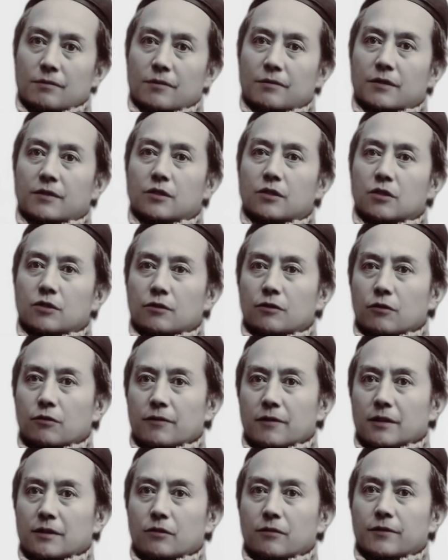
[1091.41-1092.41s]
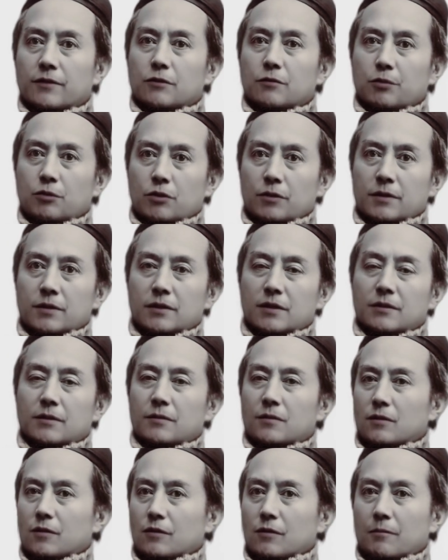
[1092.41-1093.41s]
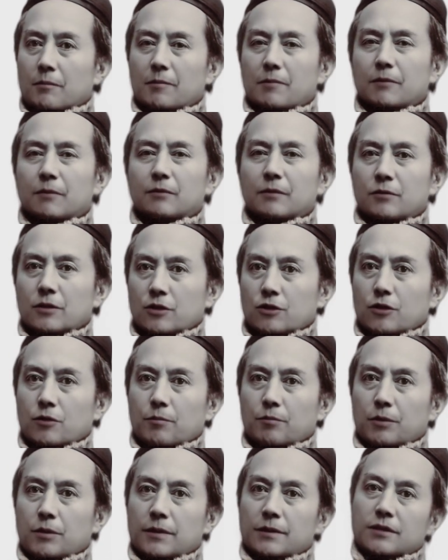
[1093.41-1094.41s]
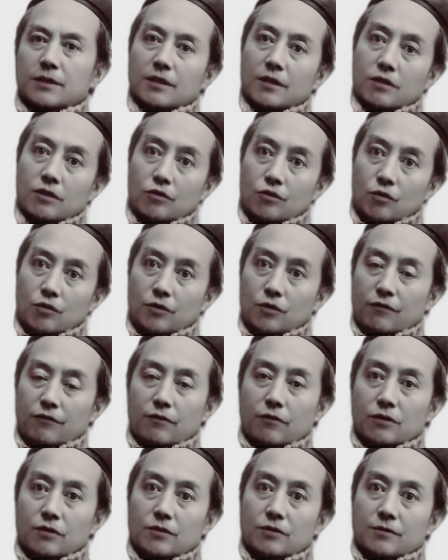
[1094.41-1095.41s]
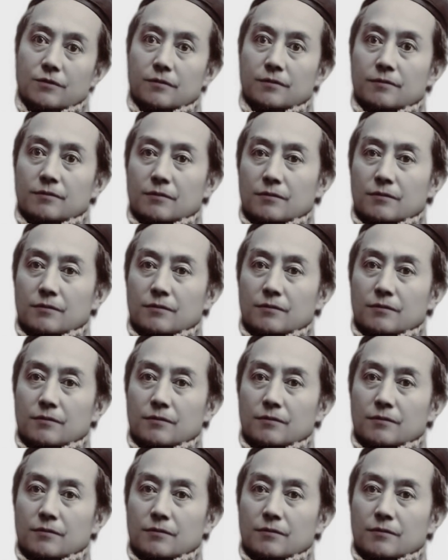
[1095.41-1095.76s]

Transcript: In the service of his prince, a man should place his duty first.